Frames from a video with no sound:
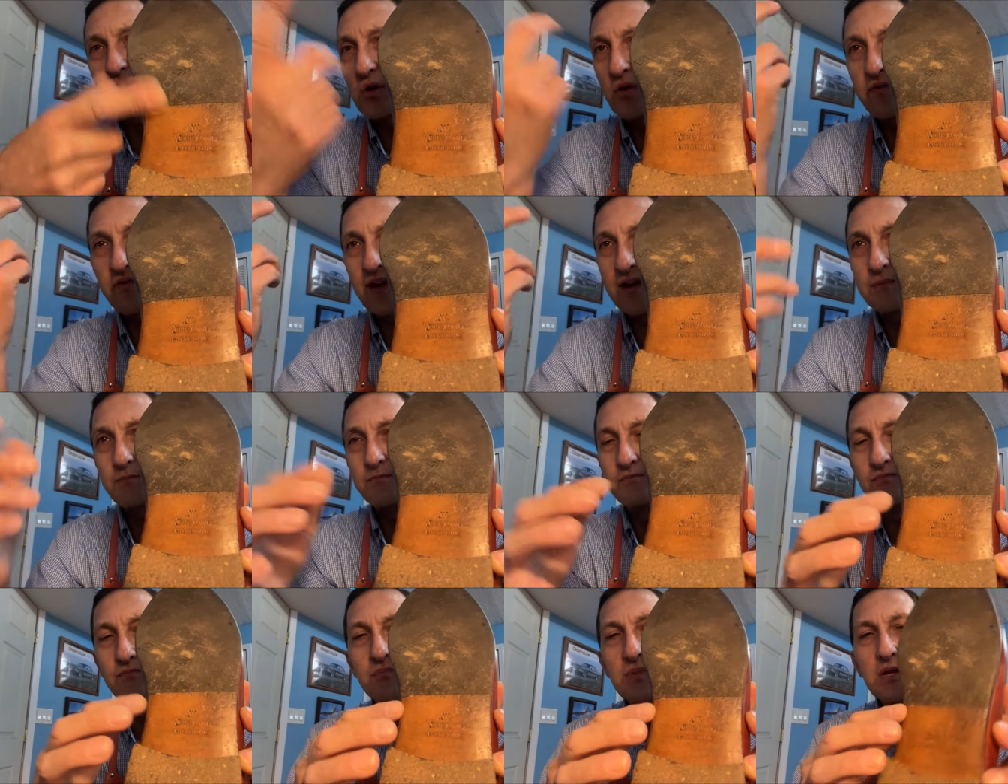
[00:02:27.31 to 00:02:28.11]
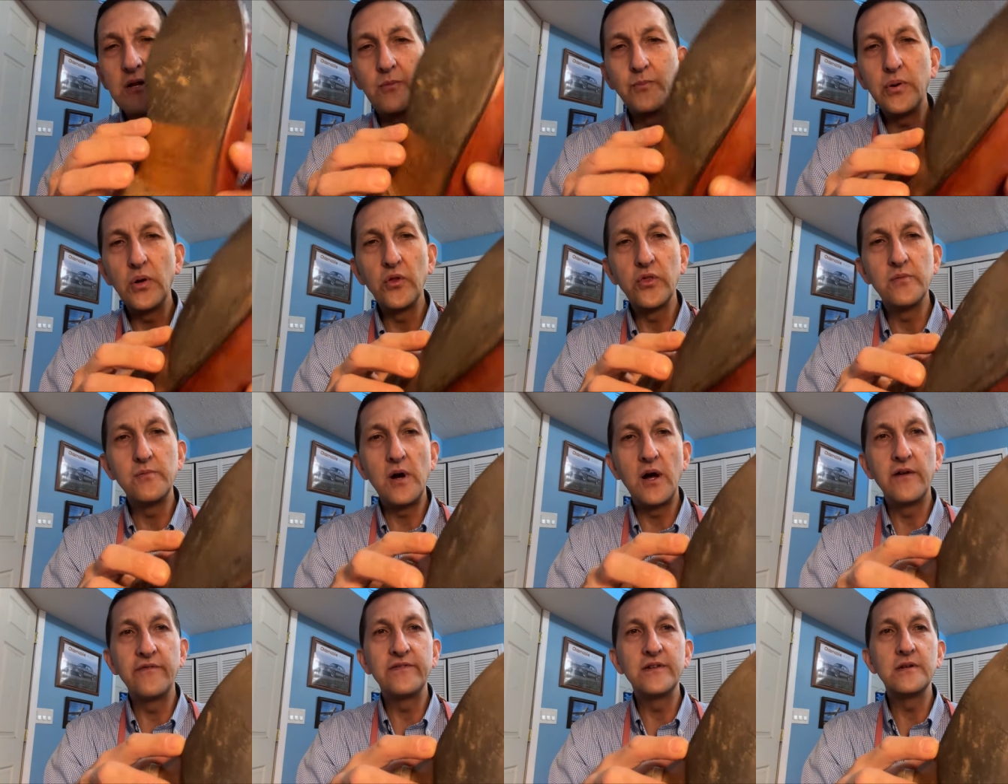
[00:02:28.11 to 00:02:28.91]
So if I, you know, pull them
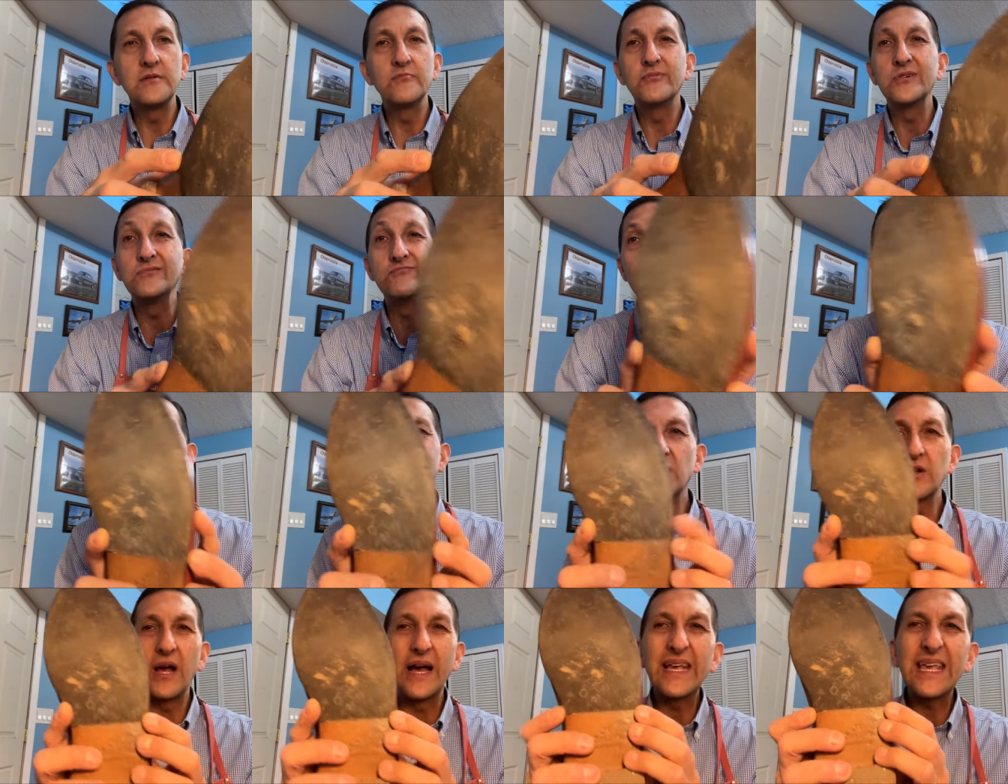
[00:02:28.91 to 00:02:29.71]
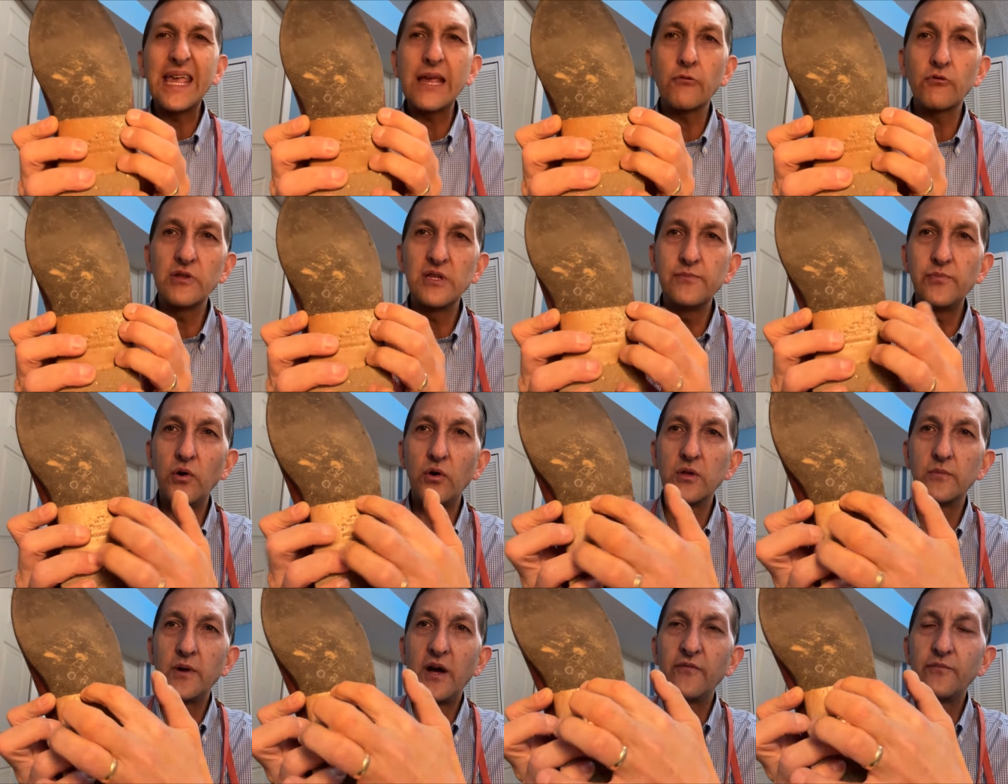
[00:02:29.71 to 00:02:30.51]
off, it would, you know, I can't really pull
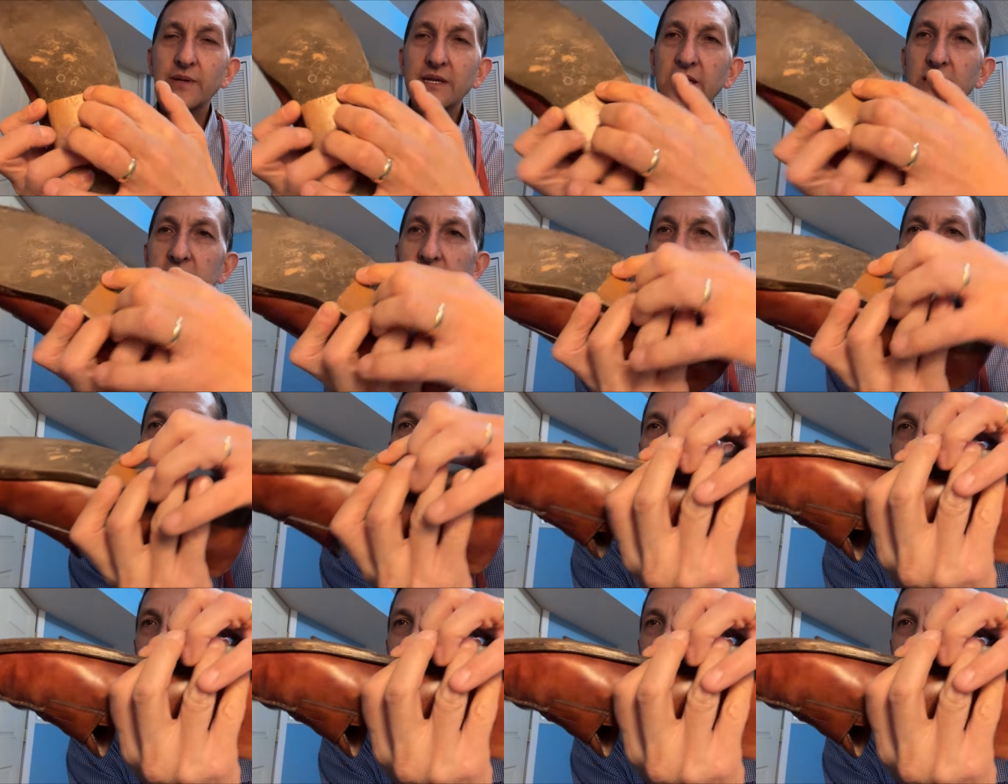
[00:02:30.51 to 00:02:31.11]
them off because